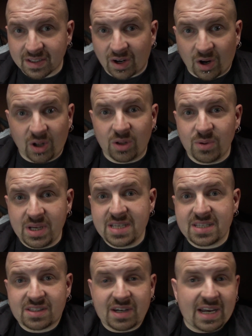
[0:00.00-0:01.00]

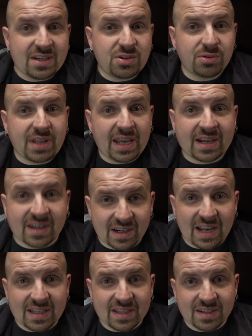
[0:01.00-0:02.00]
always tries to take
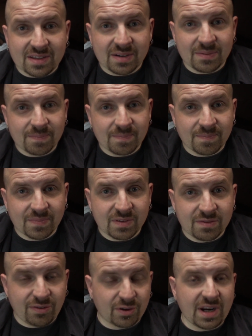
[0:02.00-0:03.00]
credit
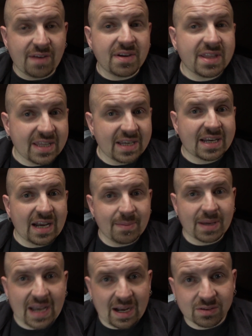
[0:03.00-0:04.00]
for everything
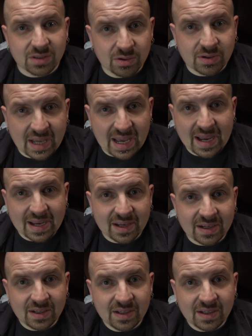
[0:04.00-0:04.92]
coming out okay.